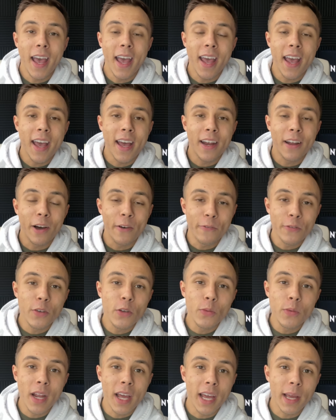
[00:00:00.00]
And a
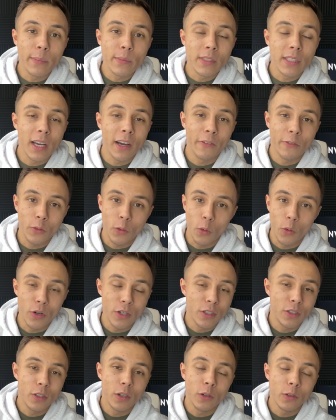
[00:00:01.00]
few names, of
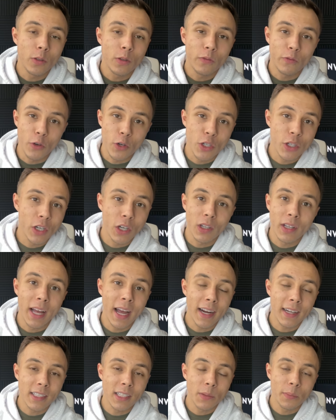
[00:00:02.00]
course, you know, Virgin
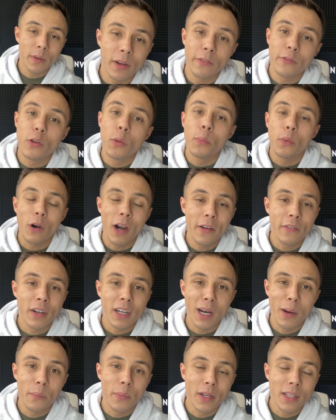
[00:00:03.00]
Galactic, but a few
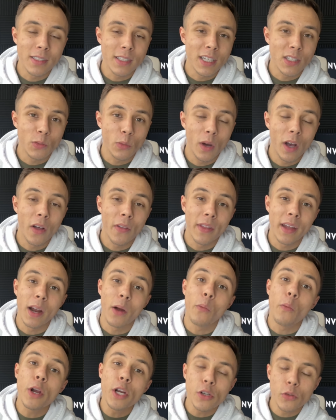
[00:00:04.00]
private companies as well that
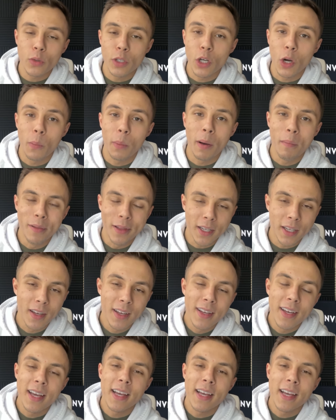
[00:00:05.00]
I wish would go public